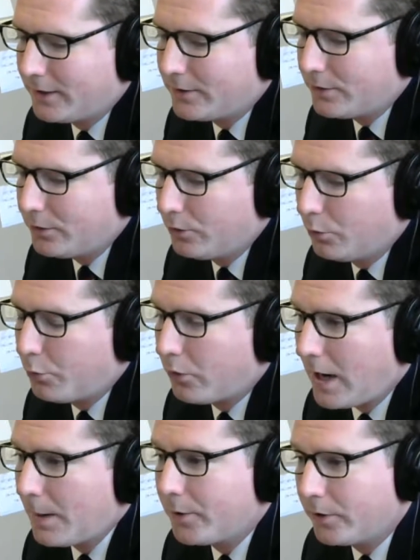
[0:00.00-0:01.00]
to
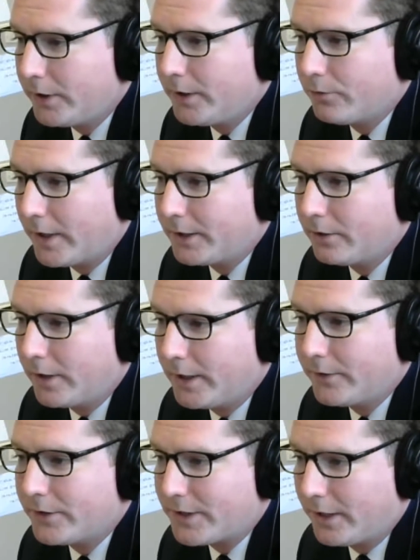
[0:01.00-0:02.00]
properly regulate
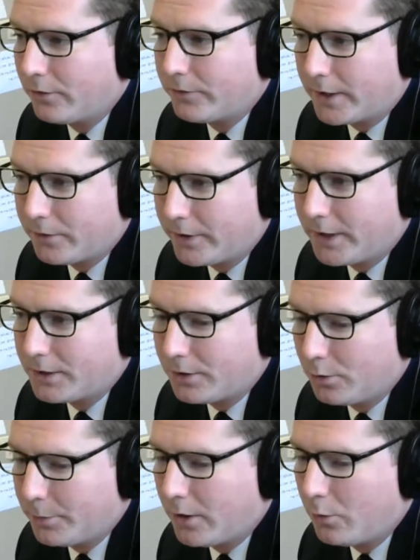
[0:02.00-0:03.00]
the sale of
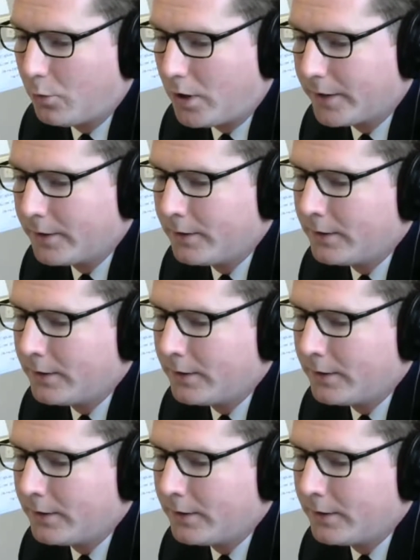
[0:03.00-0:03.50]
recreational marijuana.